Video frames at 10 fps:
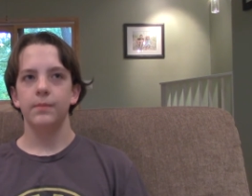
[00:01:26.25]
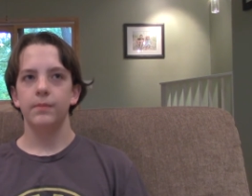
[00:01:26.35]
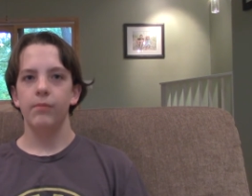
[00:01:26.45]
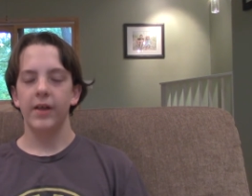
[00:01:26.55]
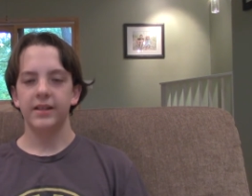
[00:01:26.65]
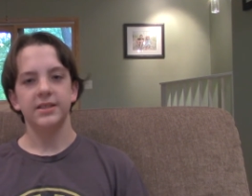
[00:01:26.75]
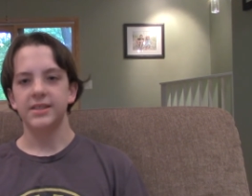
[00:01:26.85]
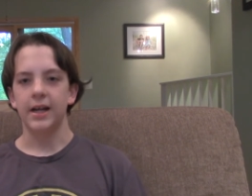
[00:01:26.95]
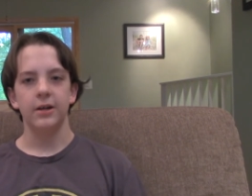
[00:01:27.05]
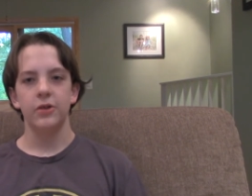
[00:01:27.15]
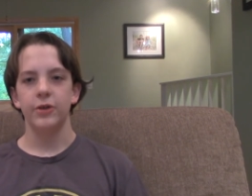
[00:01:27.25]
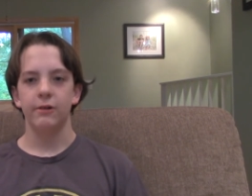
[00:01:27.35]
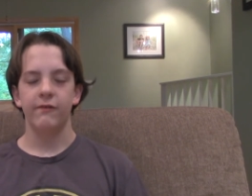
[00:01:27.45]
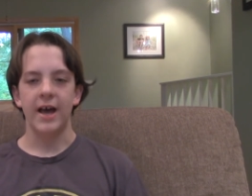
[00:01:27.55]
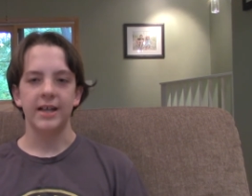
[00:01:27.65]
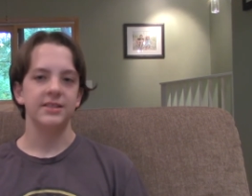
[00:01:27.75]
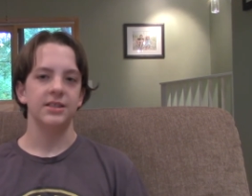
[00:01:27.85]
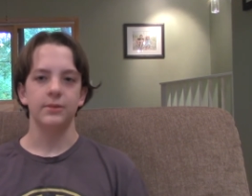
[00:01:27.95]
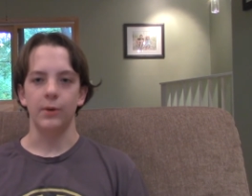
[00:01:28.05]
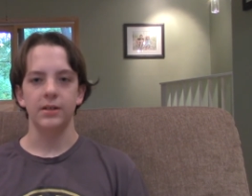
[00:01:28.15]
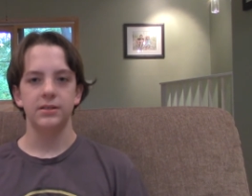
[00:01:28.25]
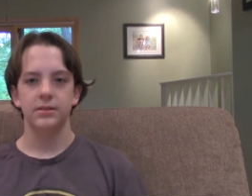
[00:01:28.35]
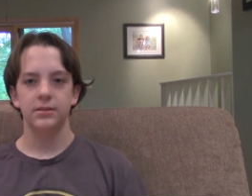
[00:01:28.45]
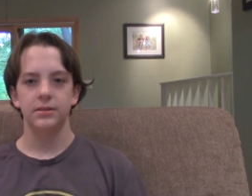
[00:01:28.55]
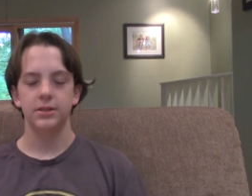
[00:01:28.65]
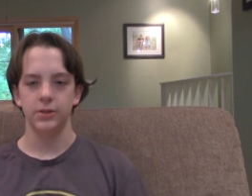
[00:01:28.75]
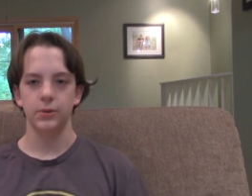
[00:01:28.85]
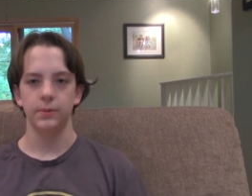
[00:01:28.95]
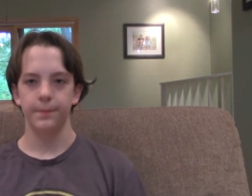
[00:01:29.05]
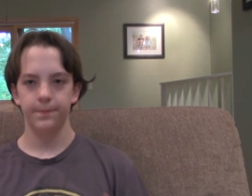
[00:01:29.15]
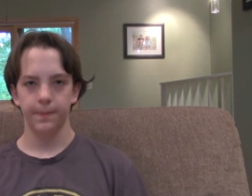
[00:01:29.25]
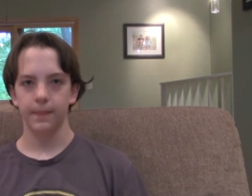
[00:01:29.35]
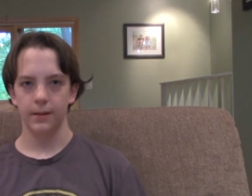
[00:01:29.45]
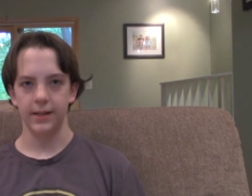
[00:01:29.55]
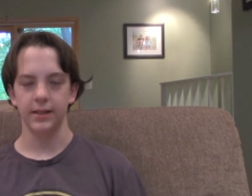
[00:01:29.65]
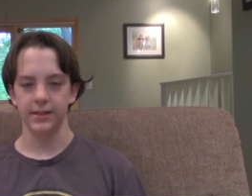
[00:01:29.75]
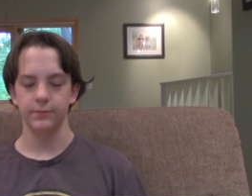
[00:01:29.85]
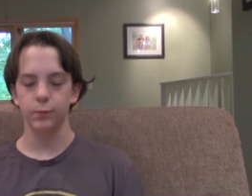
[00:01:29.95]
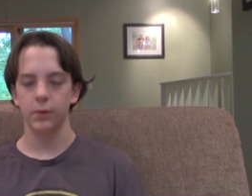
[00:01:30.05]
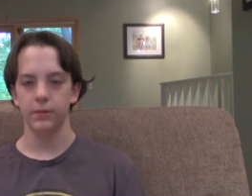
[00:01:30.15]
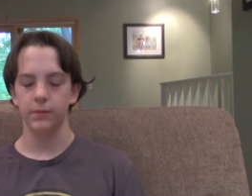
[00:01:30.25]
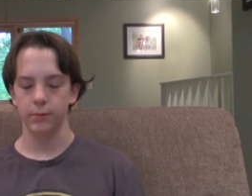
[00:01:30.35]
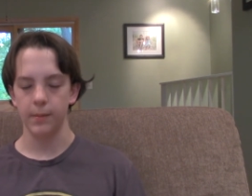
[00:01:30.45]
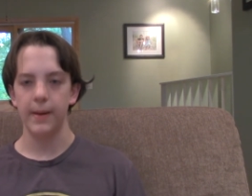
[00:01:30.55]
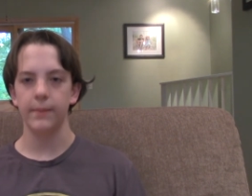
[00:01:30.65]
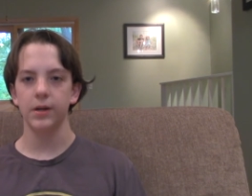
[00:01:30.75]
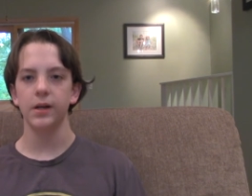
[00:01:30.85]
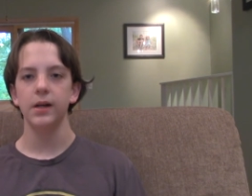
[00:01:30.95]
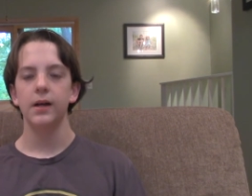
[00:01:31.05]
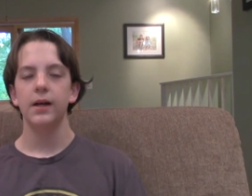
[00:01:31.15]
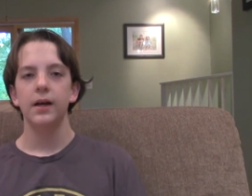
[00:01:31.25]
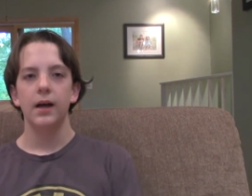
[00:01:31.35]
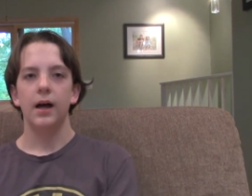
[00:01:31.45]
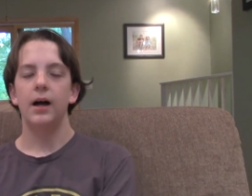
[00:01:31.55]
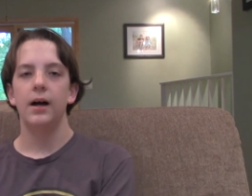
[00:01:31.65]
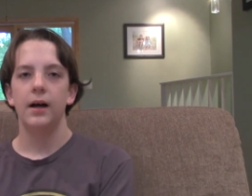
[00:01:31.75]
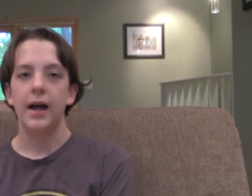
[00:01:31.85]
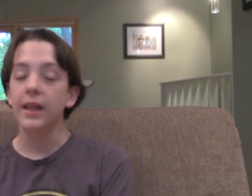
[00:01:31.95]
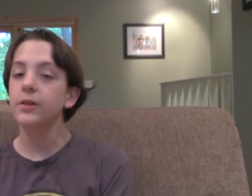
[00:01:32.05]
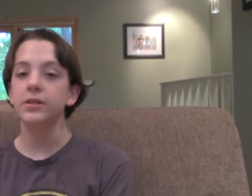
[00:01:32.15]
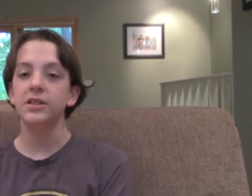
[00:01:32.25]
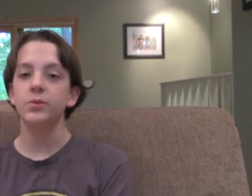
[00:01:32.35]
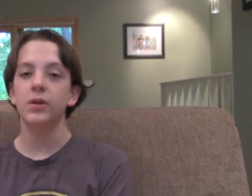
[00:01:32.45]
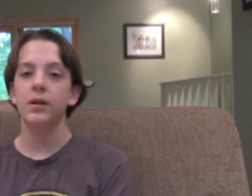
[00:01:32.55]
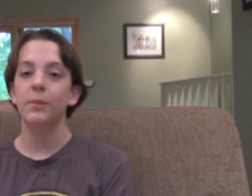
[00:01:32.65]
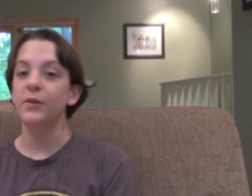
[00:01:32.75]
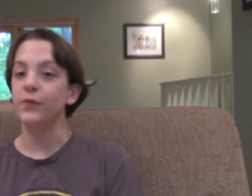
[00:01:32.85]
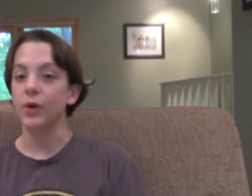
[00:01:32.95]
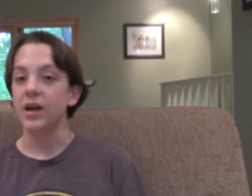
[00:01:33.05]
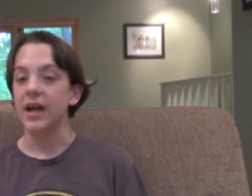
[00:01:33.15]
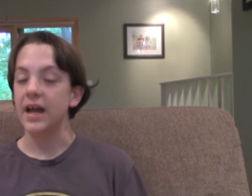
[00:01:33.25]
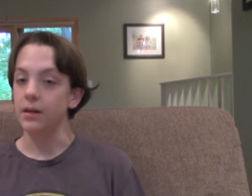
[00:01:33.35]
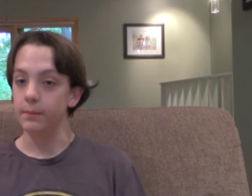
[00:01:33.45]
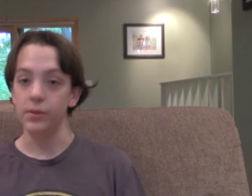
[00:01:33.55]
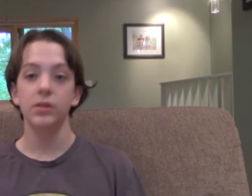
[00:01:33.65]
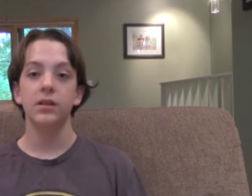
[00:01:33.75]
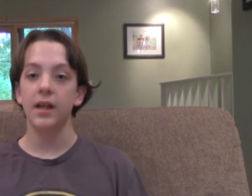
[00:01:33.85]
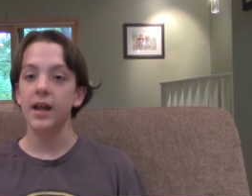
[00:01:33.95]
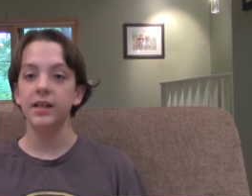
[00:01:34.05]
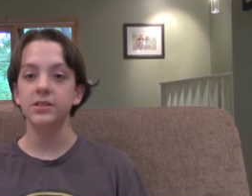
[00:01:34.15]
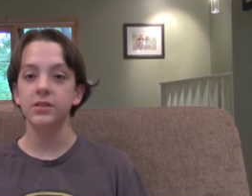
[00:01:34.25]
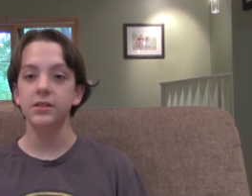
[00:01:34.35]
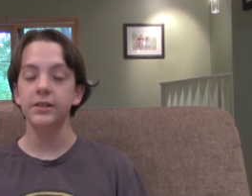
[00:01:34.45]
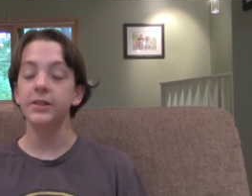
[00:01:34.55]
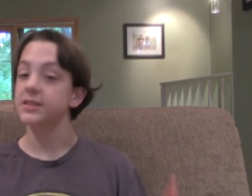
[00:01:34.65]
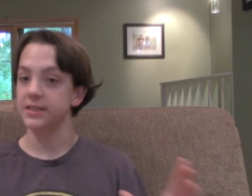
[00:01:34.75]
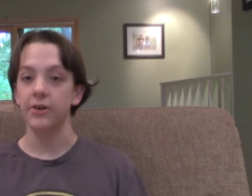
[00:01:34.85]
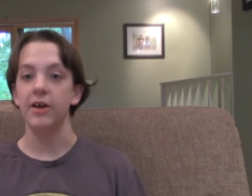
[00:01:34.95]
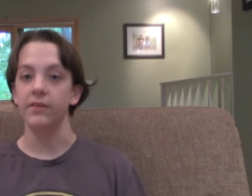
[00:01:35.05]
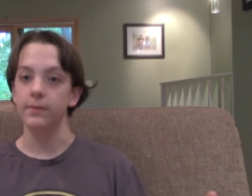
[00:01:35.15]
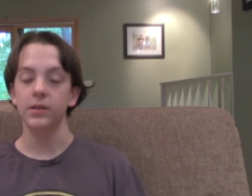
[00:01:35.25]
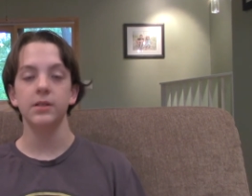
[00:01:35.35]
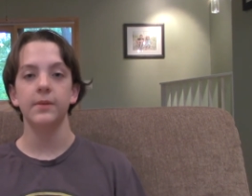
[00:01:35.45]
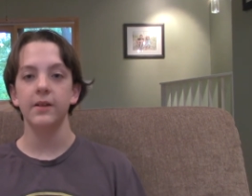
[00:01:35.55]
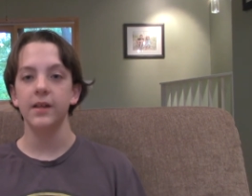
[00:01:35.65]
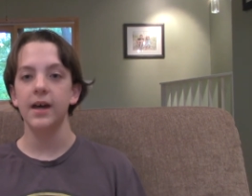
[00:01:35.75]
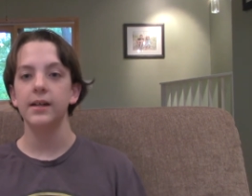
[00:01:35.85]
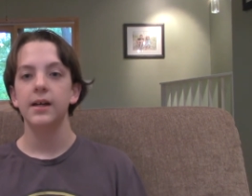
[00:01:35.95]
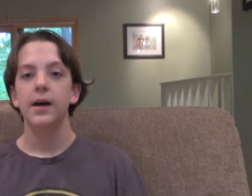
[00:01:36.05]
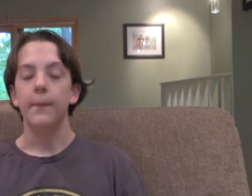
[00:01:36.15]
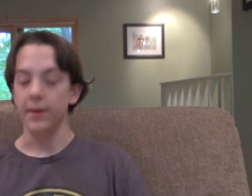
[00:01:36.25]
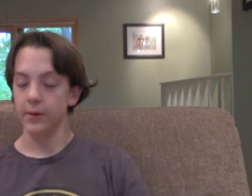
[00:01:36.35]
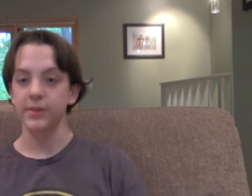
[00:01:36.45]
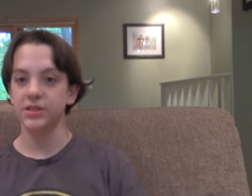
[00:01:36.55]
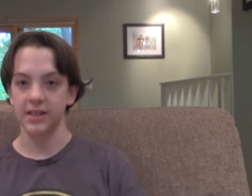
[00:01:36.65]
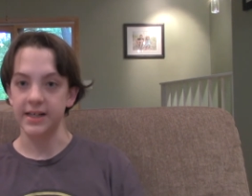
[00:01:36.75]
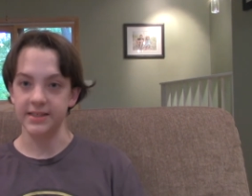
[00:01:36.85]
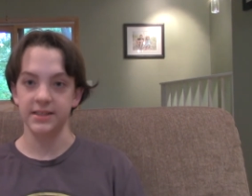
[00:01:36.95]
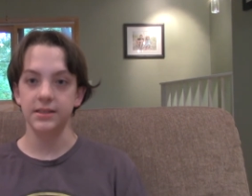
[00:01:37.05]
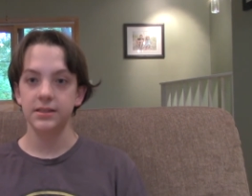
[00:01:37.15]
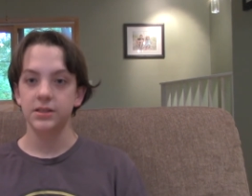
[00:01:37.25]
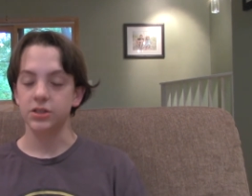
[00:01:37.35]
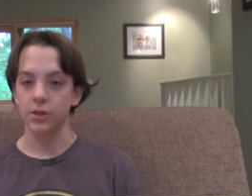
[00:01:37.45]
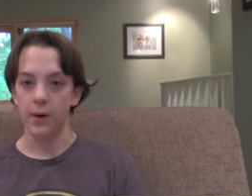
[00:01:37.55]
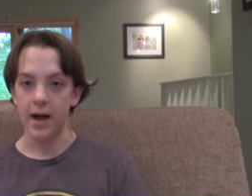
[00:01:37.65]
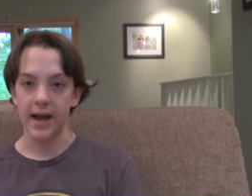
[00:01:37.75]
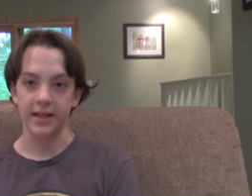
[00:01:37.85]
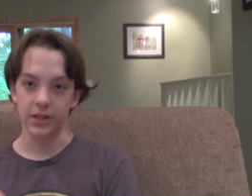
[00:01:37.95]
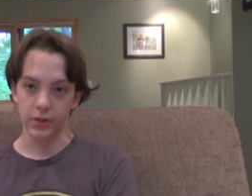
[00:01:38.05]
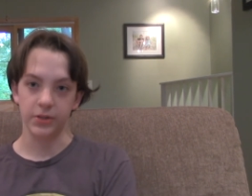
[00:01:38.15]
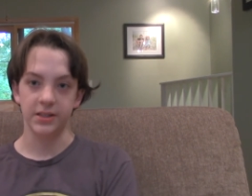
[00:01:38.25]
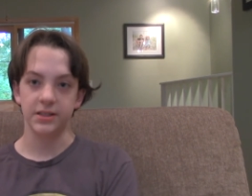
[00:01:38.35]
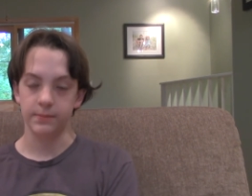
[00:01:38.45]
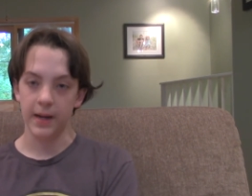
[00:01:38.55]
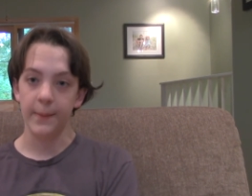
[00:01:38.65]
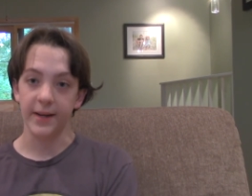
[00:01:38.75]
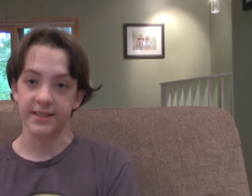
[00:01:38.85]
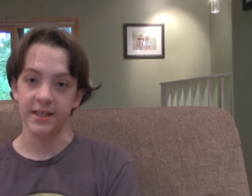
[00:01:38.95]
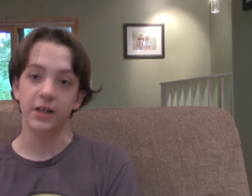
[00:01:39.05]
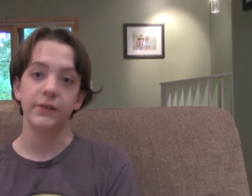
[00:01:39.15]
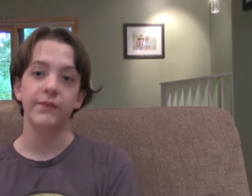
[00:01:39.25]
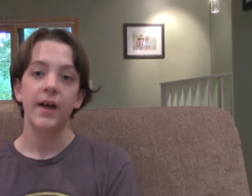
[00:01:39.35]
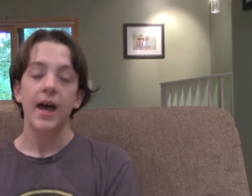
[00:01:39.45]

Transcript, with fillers: like the second or third fastest one to like li- remember. Uh, I learned this one before I had a book that has all the lyrics because now I have a book about that. But originally I didn't, so I had to learn this by myself,